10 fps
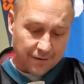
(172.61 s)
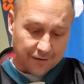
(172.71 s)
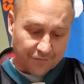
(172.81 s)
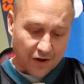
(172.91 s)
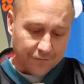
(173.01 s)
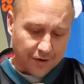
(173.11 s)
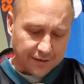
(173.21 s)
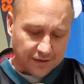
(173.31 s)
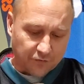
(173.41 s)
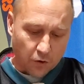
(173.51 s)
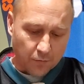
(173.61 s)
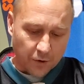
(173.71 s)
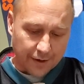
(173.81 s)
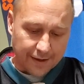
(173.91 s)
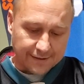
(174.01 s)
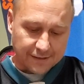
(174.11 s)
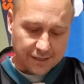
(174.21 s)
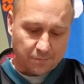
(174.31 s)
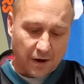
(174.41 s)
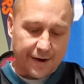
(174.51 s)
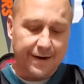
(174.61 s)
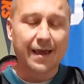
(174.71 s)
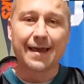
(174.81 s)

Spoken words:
The favorite is 4-1 against the spread